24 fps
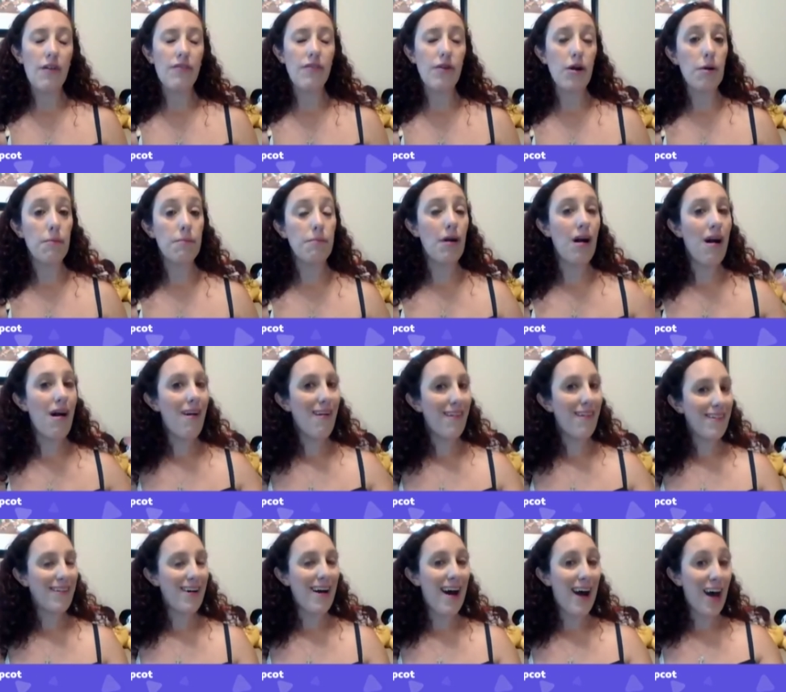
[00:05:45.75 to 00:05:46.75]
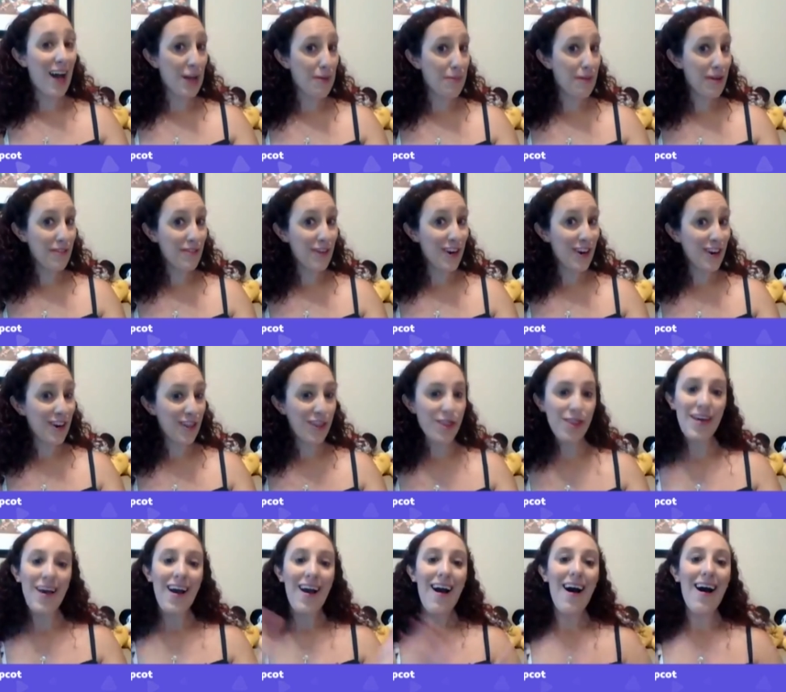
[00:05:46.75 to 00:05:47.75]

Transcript: from high above Earth.